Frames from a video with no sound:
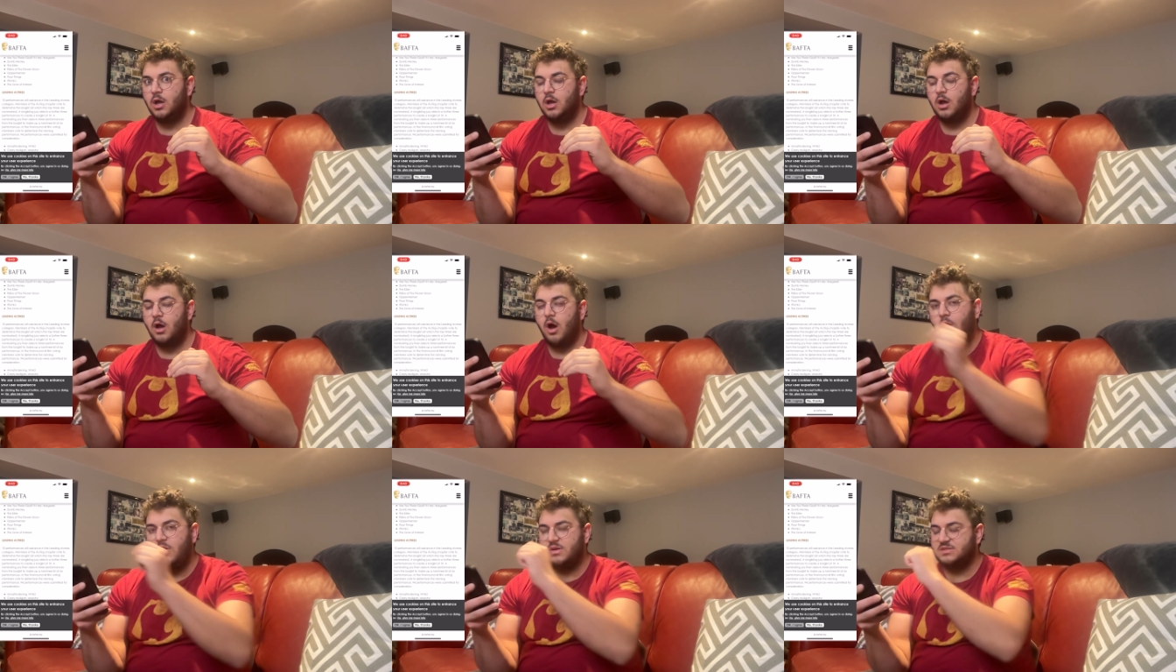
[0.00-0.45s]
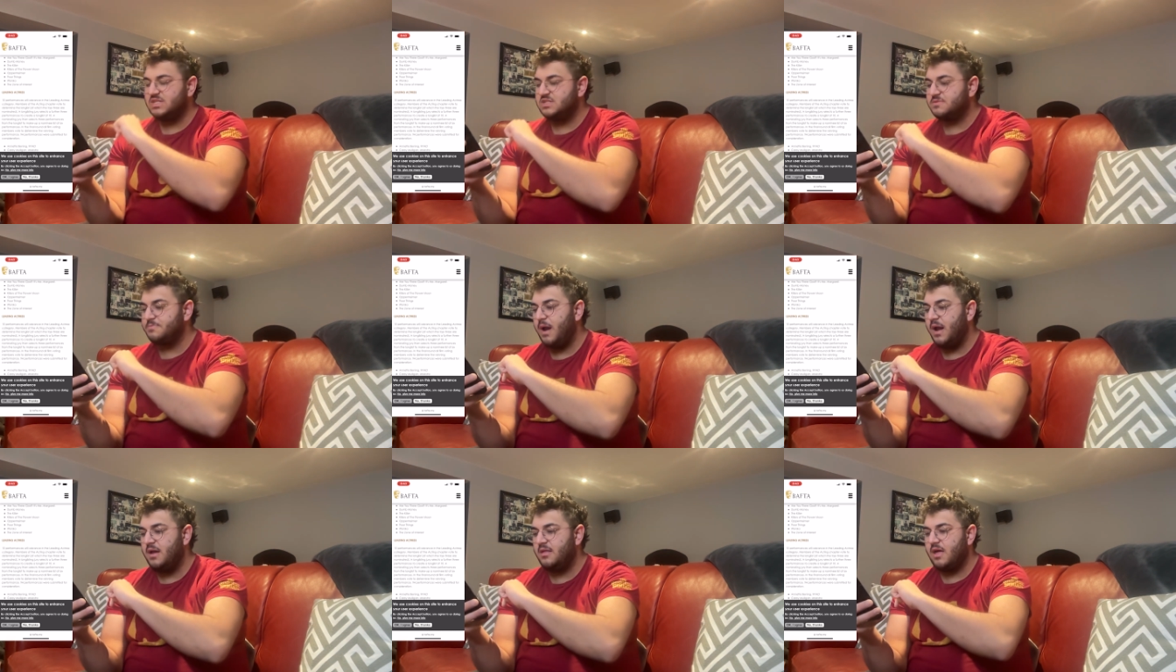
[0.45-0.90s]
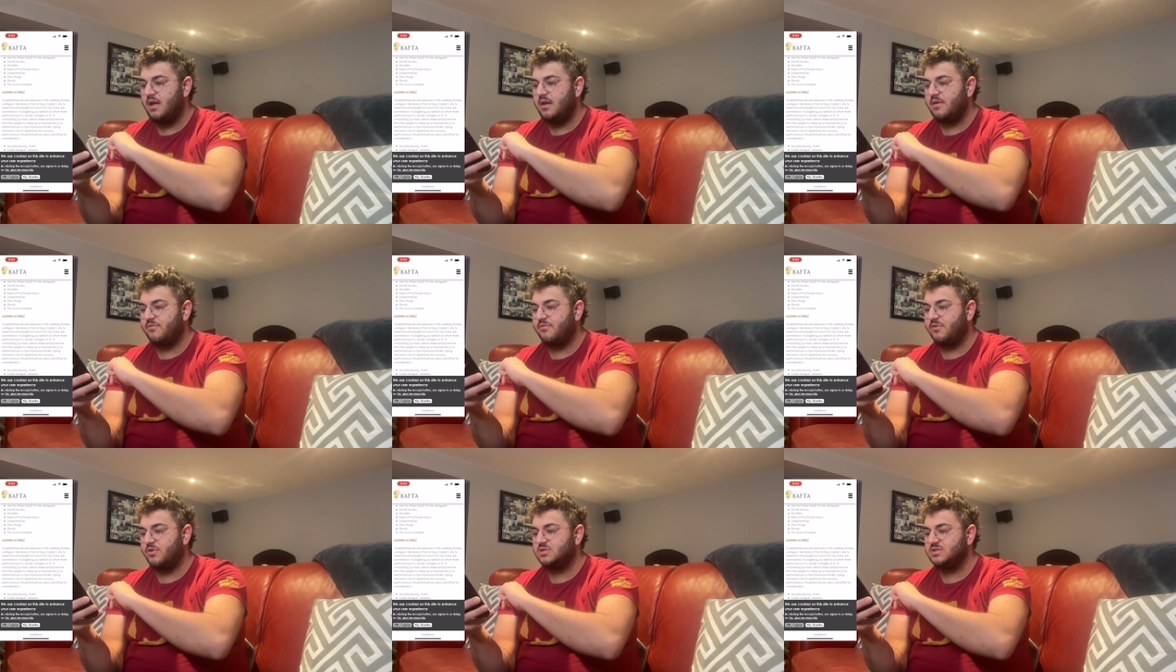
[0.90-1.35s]
Oh, is this by like
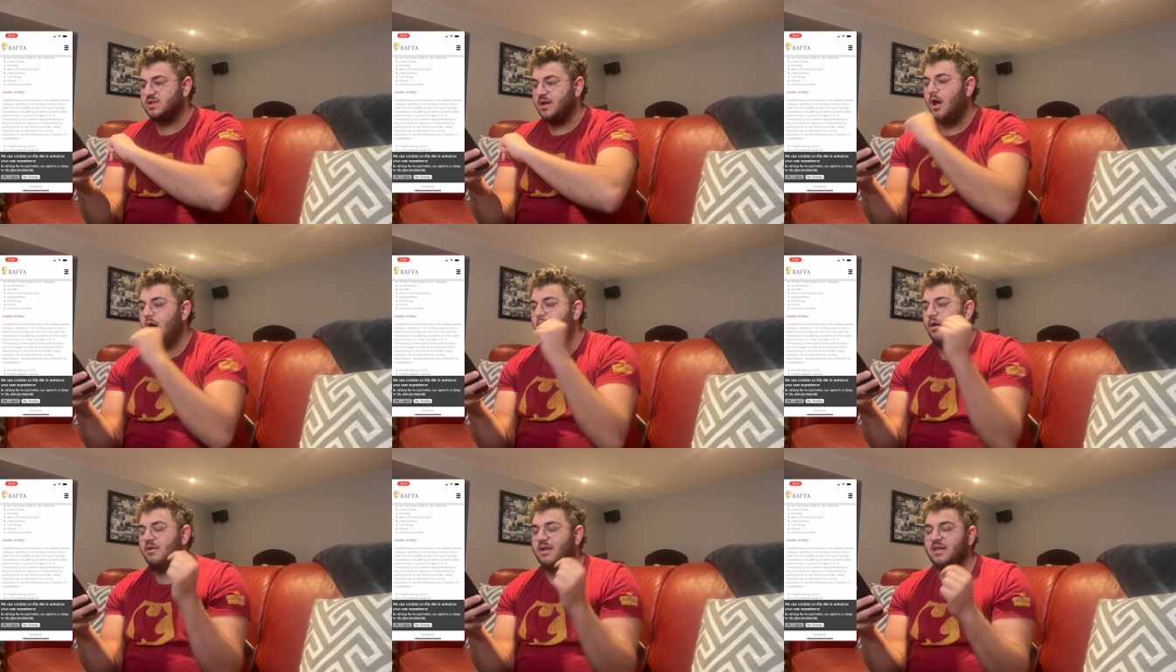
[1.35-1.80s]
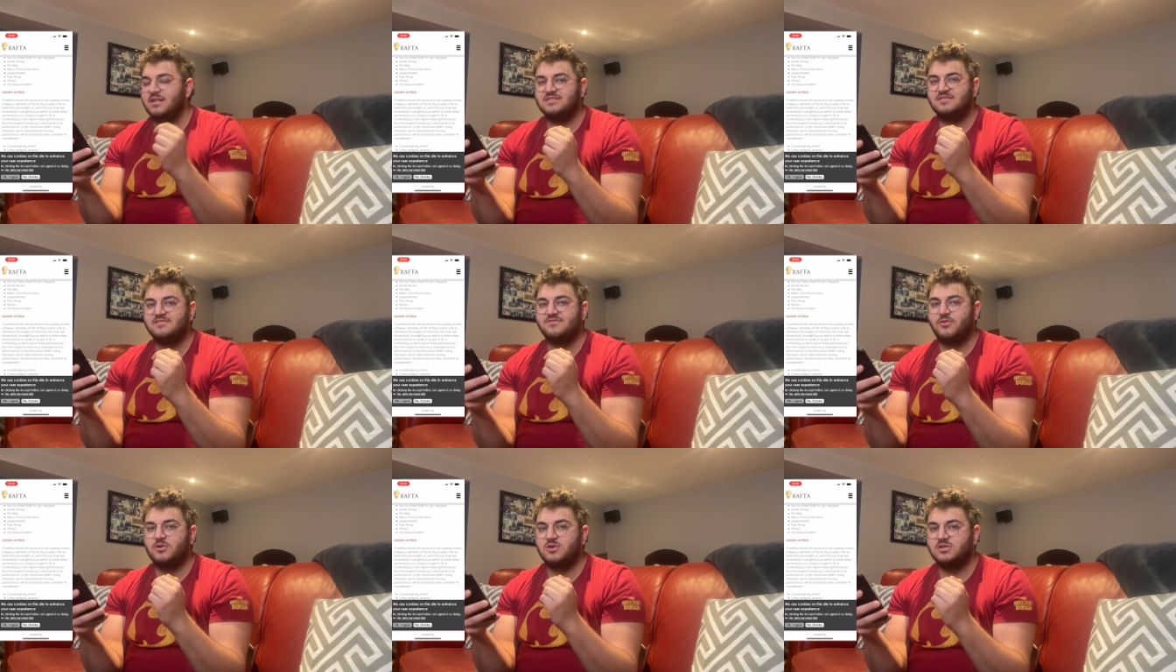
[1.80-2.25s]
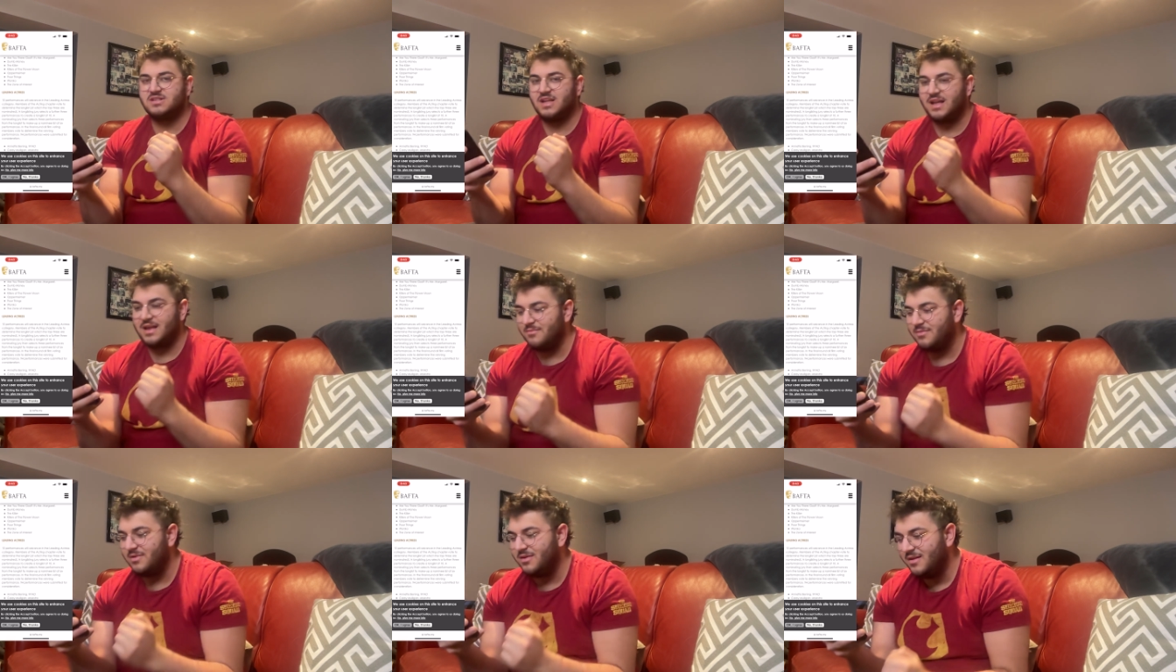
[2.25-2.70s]
first? Oh, okay. This is first
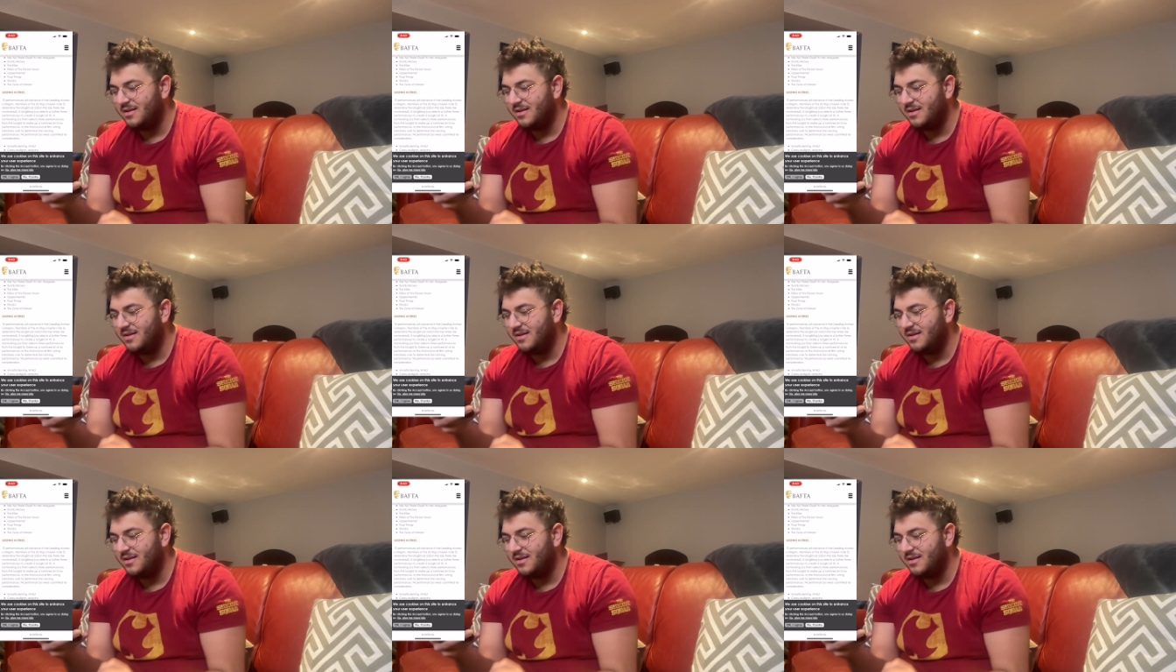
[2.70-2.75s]
name.